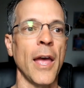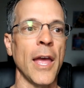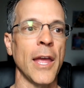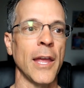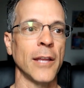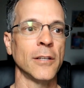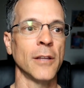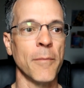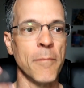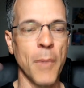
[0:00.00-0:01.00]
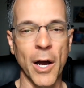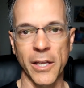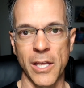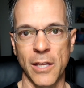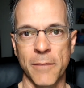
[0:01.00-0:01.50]
a
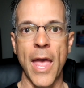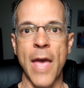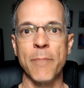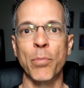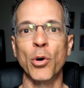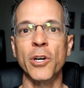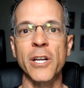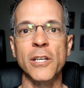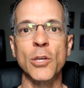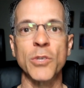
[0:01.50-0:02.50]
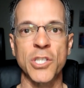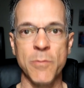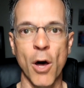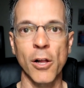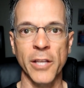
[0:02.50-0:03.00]
monkey and put it into a
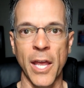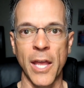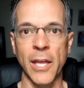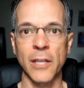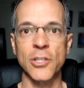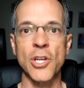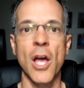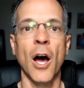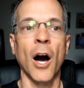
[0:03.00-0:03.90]
small cage,